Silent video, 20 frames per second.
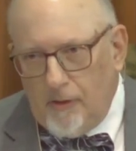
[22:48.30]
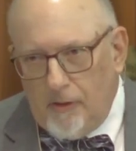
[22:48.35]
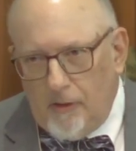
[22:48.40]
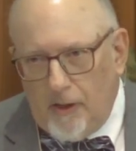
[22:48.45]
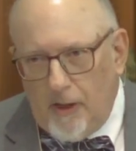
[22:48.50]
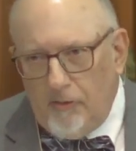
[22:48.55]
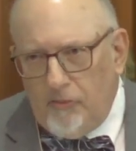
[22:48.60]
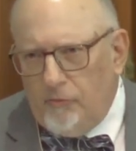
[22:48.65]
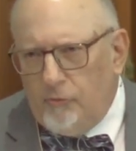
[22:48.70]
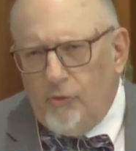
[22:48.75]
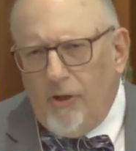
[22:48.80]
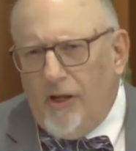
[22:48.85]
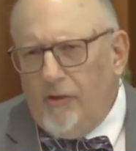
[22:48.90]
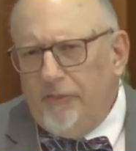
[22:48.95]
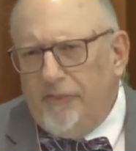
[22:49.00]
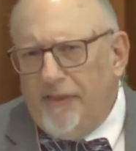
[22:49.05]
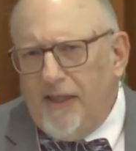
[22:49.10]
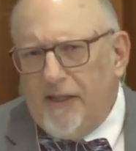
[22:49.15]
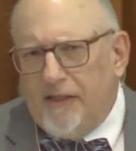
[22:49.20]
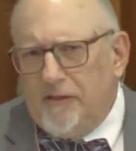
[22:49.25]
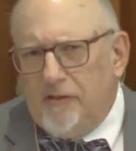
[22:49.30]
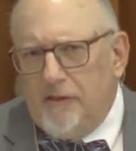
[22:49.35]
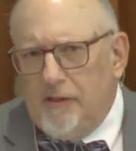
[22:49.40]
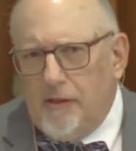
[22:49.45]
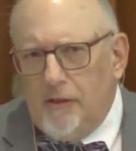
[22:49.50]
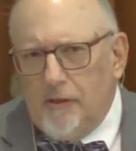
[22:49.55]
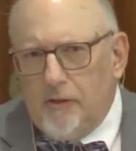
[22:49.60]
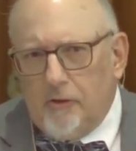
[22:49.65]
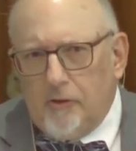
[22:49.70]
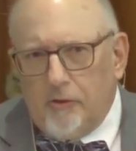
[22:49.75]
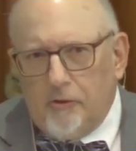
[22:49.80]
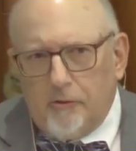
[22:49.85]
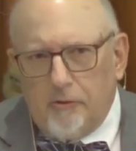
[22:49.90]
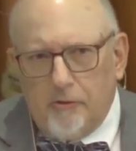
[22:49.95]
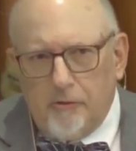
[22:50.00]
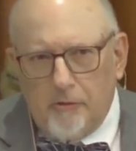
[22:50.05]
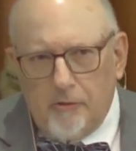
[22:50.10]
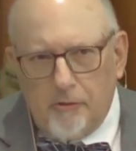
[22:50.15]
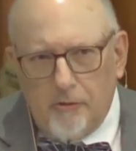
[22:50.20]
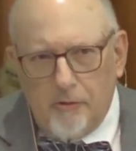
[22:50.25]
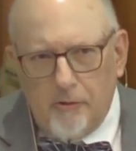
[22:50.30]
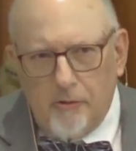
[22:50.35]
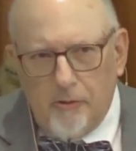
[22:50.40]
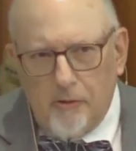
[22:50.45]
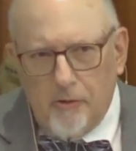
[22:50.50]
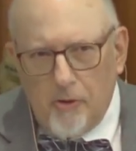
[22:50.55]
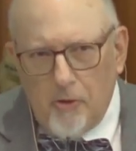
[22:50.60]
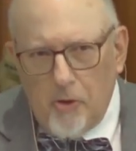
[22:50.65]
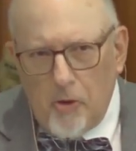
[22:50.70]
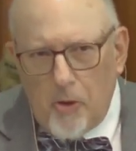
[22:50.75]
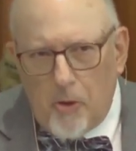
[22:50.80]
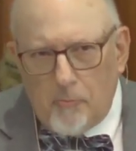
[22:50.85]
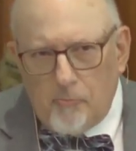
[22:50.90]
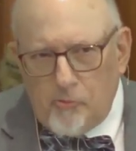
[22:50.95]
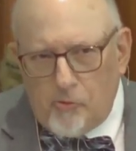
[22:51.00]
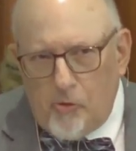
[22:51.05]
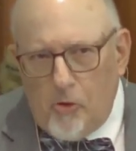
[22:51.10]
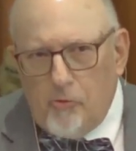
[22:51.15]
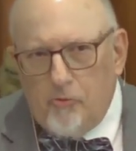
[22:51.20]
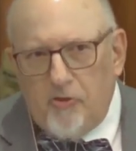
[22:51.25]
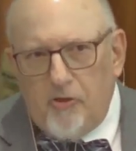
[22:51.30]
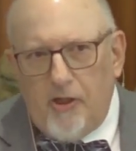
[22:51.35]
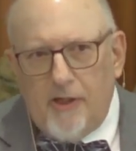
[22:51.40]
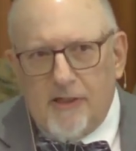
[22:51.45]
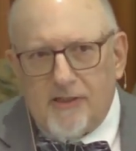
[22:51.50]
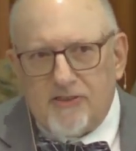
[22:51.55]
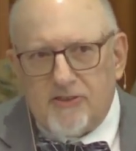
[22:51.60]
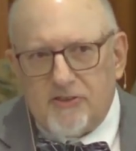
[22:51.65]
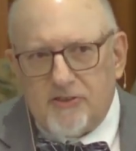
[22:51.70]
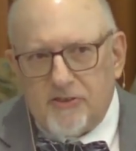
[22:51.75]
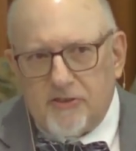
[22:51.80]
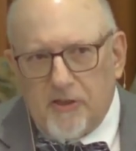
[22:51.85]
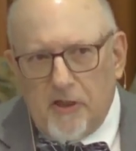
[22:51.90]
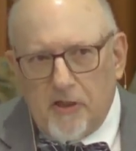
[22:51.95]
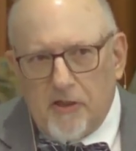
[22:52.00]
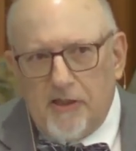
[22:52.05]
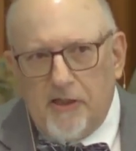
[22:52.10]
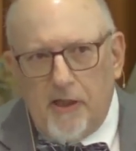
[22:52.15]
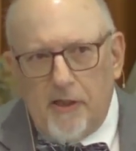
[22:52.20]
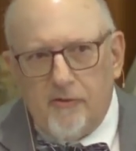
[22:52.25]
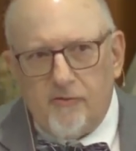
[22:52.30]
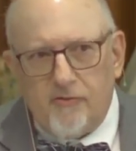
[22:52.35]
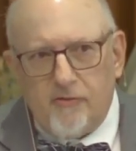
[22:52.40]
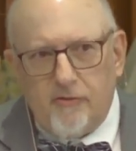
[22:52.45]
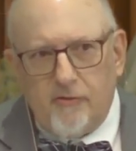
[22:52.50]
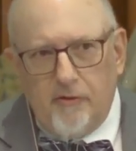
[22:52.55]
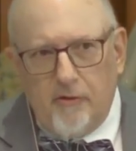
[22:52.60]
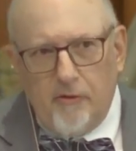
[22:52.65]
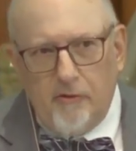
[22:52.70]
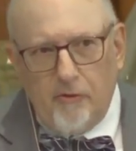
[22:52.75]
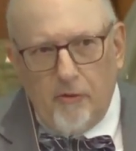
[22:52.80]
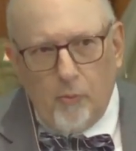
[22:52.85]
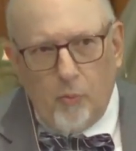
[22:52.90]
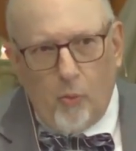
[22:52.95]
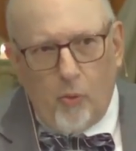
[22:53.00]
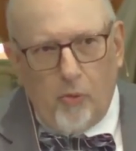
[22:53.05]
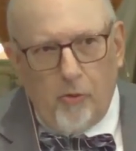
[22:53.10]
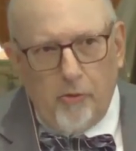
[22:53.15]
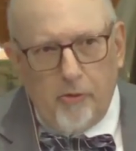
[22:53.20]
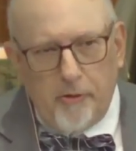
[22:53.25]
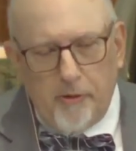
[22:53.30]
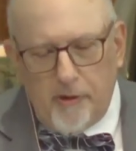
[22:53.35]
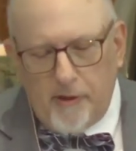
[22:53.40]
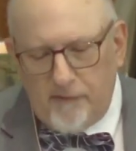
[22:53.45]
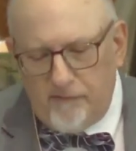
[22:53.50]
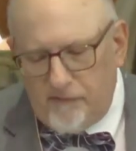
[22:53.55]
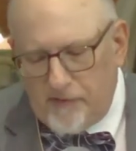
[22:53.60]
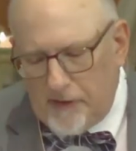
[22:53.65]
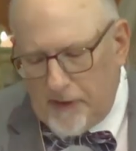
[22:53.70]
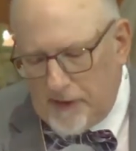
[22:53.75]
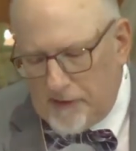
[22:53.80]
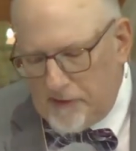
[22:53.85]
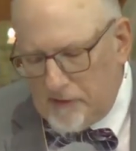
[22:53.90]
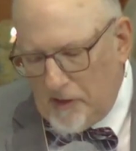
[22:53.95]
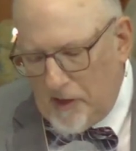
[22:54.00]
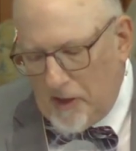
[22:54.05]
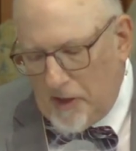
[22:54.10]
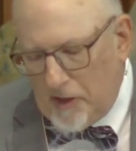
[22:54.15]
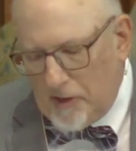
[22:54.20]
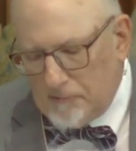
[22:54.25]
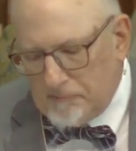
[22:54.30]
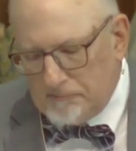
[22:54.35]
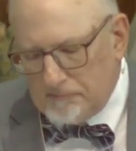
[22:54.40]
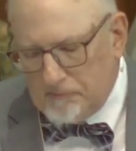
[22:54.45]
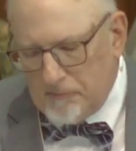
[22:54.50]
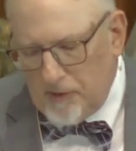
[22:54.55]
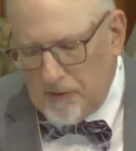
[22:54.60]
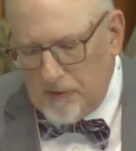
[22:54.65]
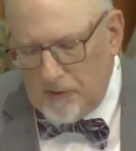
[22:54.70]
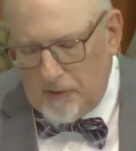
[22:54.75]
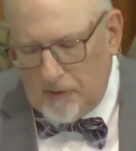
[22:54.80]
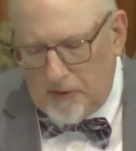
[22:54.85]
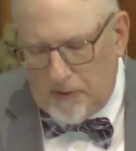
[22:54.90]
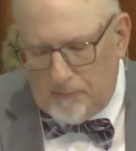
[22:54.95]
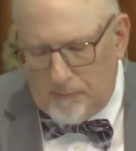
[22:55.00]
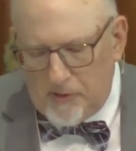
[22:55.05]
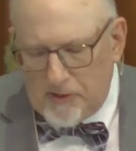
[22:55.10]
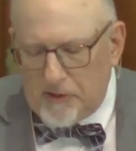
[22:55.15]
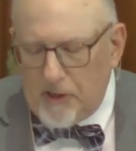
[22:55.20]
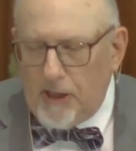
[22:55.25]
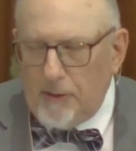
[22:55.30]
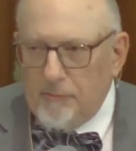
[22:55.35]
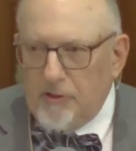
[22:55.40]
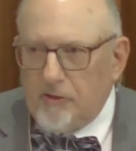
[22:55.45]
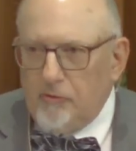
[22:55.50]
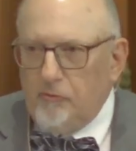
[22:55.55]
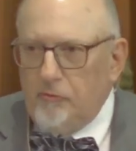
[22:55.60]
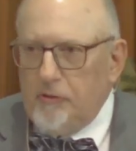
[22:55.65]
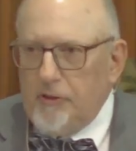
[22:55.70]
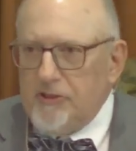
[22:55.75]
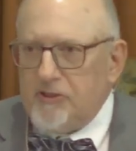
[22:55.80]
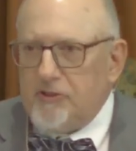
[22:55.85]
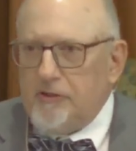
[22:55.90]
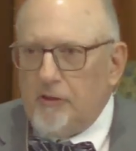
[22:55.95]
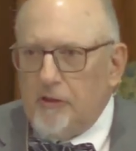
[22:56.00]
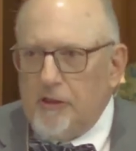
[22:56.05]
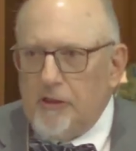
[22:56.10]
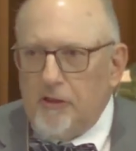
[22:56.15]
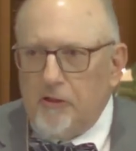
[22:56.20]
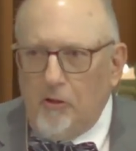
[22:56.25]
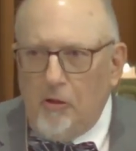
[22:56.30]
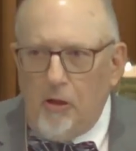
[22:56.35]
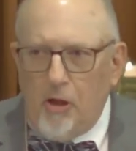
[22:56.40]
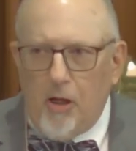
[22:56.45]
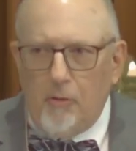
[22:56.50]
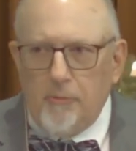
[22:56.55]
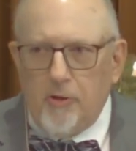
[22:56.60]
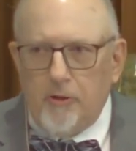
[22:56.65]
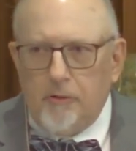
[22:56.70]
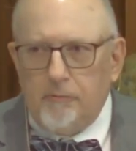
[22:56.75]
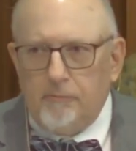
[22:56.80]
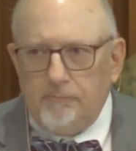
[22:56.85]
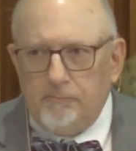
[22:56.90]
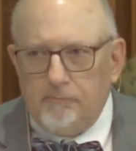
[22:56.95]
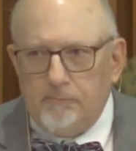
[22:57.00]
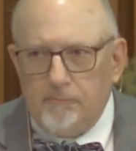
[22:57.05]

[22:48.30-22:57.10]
And throughout that year, protests against the war in Vietnam became increasingly common